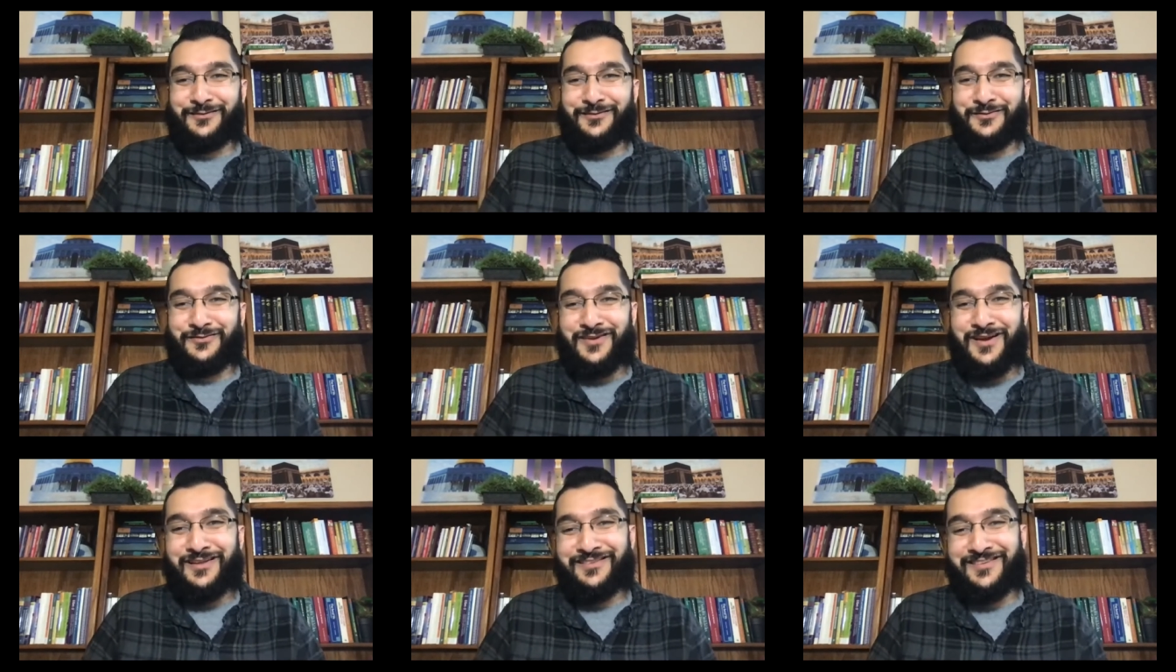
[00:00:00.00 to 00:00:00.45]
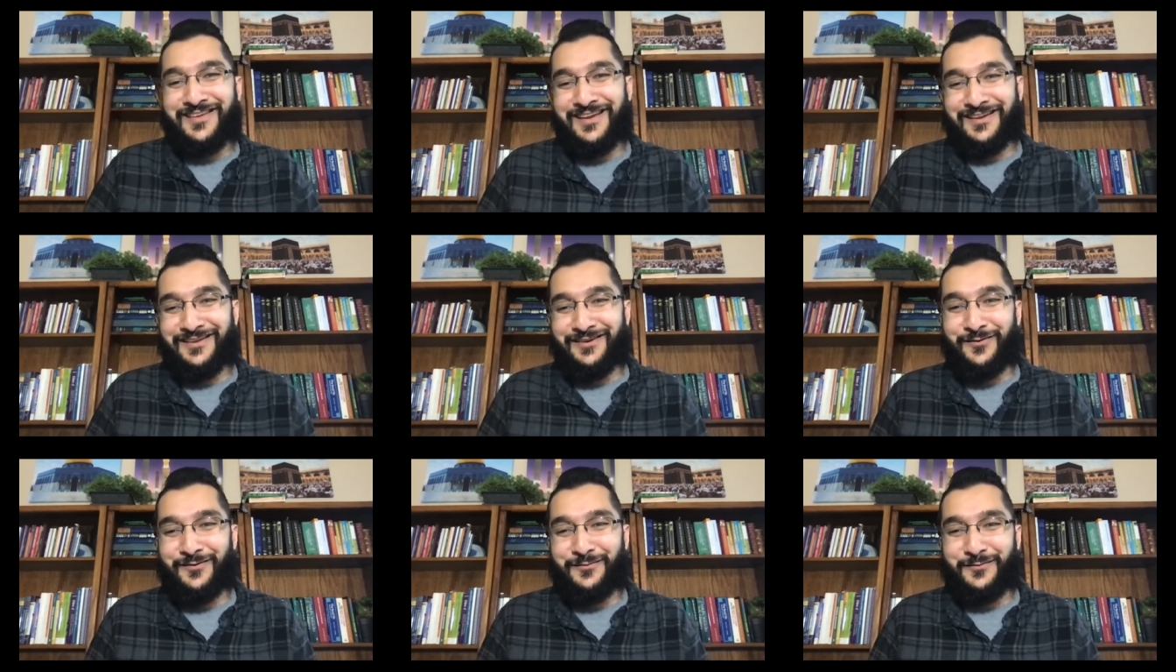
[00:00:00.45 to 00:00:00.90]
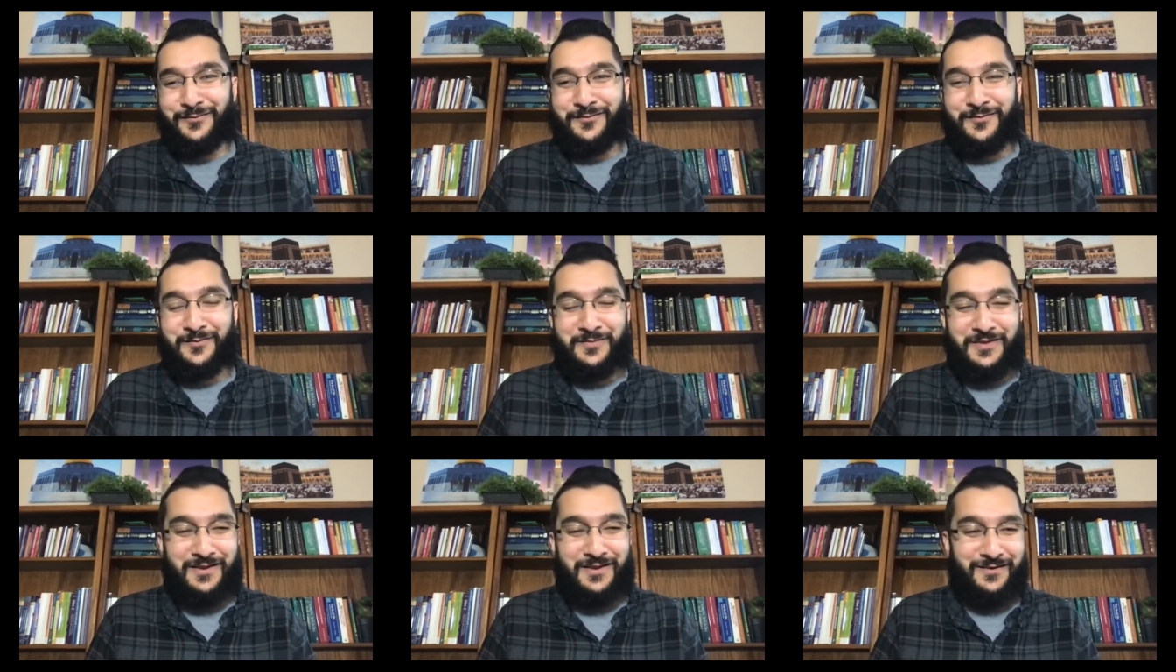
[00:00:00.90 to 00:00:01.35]
Rashad take it over from
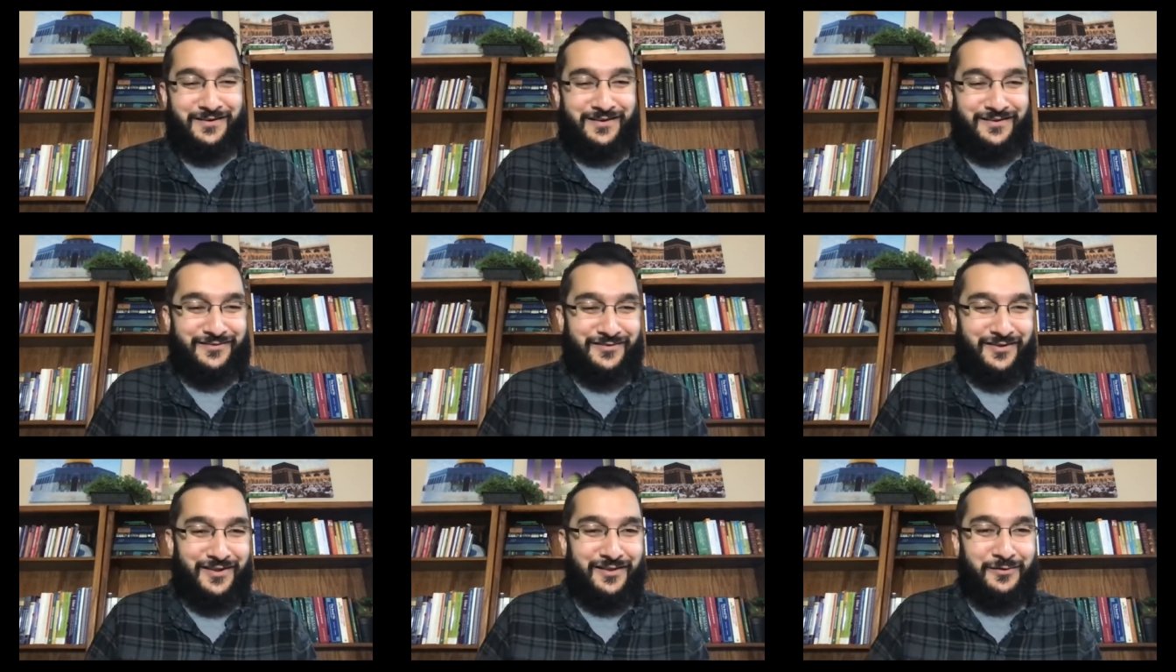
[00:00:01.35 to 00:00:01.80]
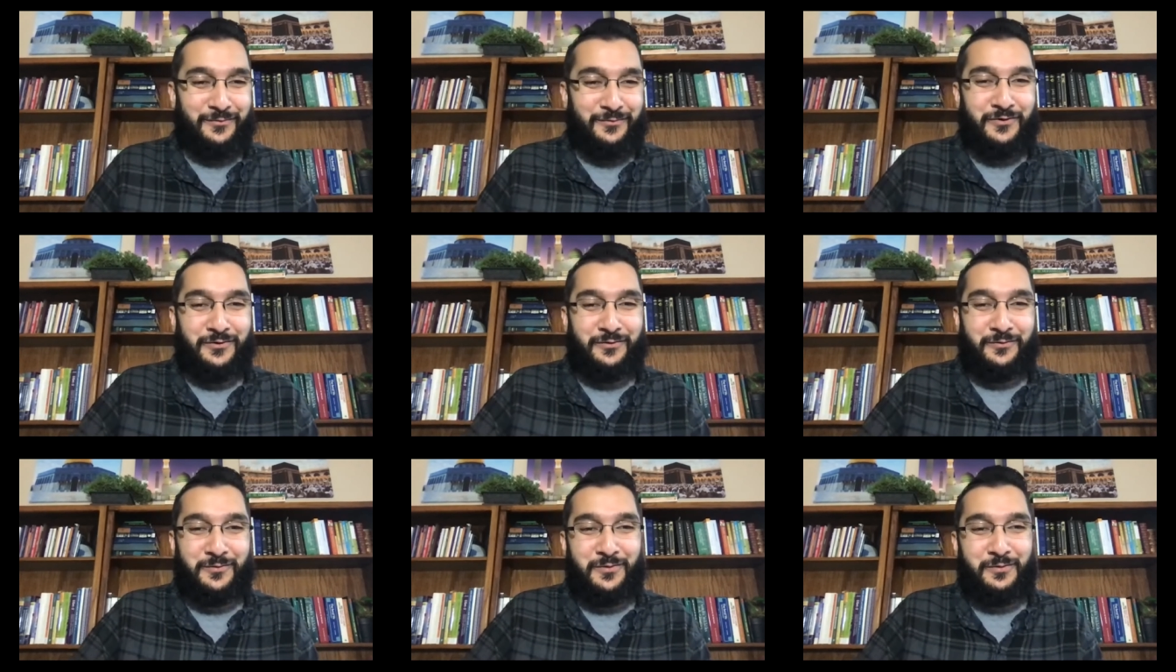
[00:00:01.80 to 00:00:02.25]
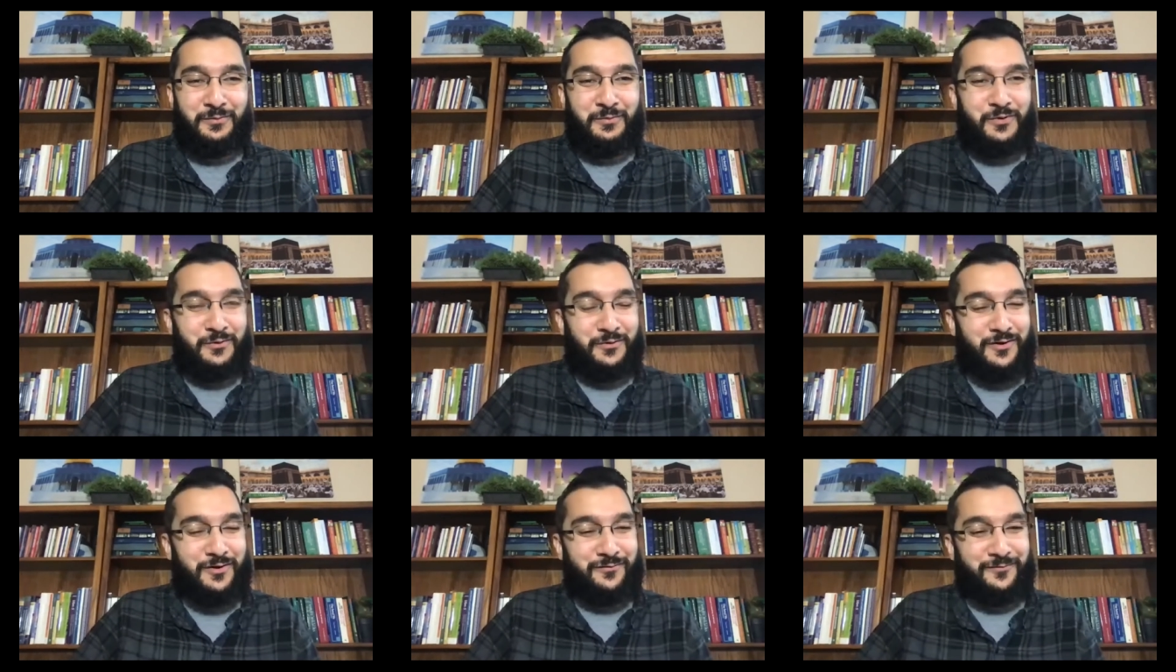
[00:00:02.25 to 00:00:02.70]
here, and inshallah, we'll
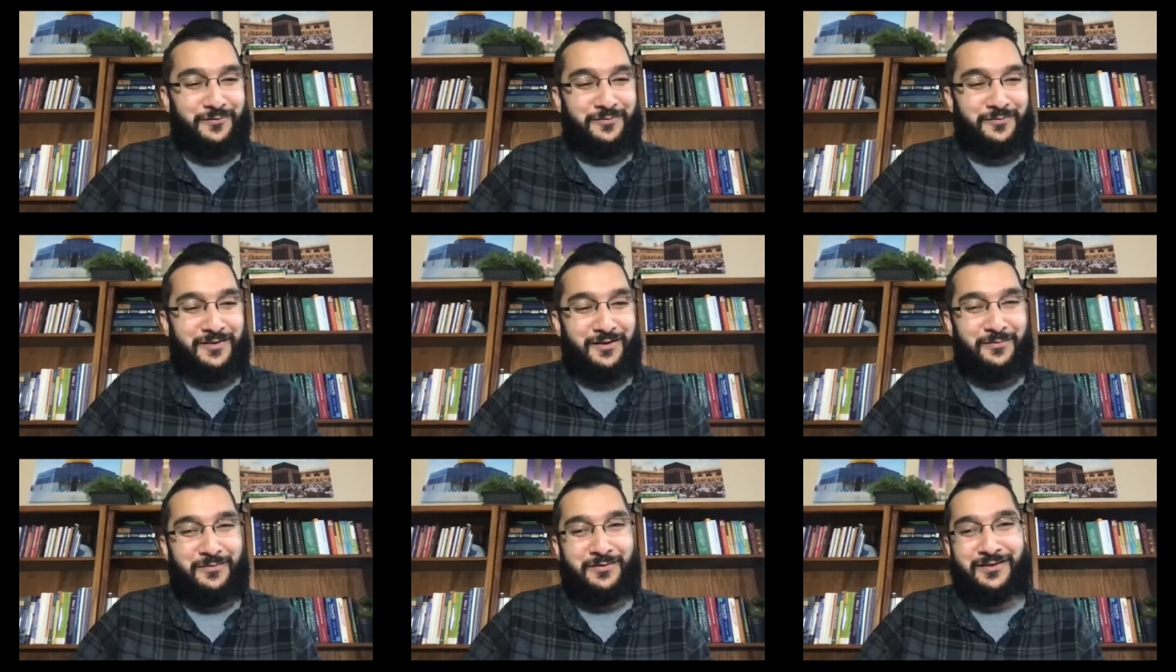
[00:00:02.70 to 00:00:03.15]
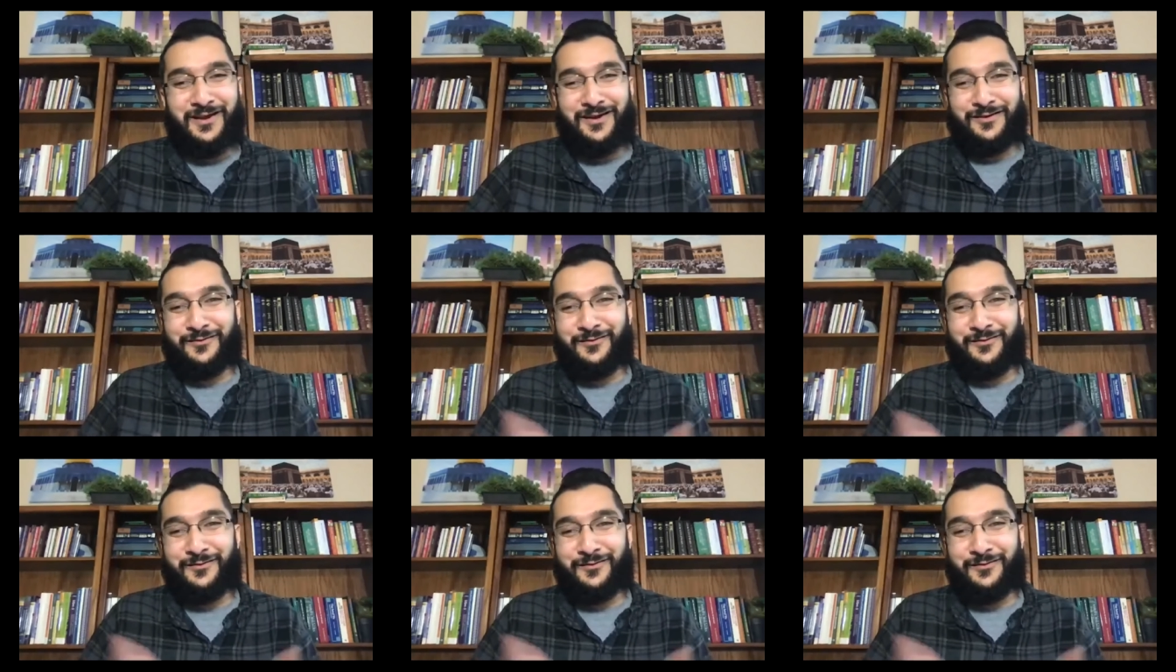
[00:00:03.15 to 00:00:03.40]
go from there. But Dr.